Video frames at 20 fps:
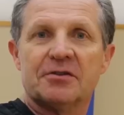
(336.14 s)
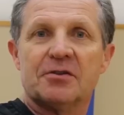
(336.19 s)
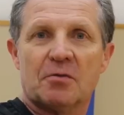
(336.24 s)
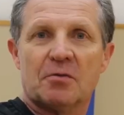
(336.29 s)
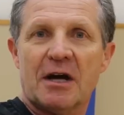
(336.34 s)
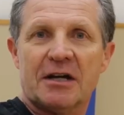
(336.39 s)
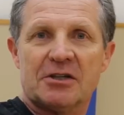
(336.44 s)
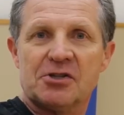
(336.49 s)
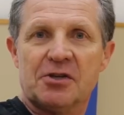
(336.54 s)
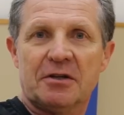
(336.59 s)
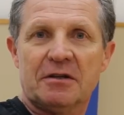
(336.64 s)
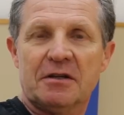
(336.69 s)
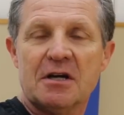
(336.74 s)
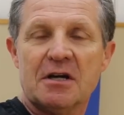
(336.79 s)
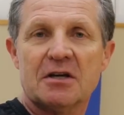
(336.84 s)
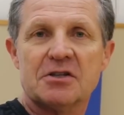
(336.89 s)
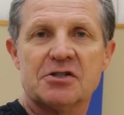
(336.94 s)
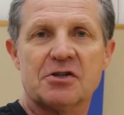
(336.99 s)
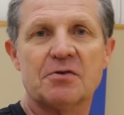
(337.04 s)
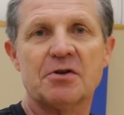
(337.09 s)
direction.
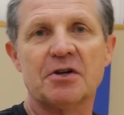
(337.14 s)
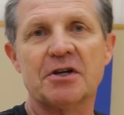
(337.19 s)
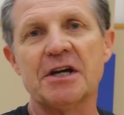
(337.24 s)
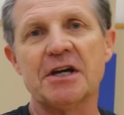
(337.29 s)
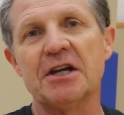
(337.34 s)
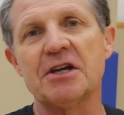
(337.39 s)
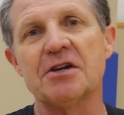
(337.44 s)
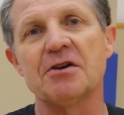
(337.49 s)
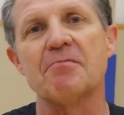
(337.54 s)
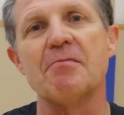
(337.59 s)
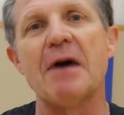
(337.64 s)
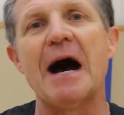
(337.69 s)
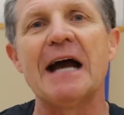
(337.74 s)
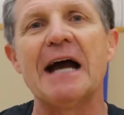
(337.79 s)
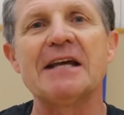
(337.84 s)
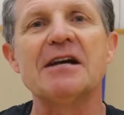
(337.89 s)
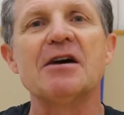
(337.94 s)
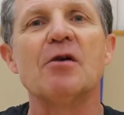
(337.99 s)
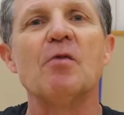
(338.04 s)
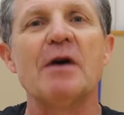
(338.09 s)
So you're getting your
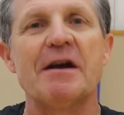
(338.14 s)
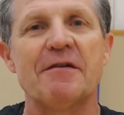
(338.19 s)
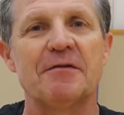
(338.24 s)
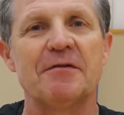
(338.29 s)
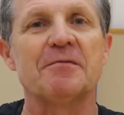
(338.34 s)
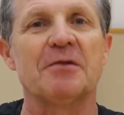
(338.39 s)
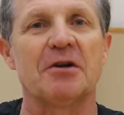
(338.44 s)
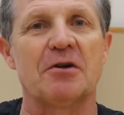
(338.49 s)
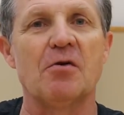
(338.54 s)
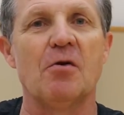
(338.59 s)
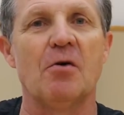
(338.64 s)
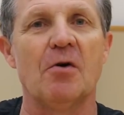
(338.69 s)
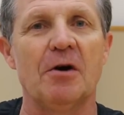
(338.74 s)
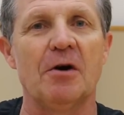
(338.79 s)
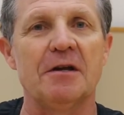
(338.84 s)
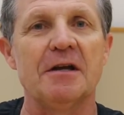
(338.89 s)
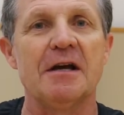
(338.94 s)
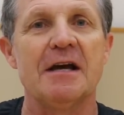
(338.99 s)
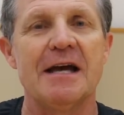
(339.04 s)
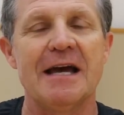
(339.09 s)
body away from the court,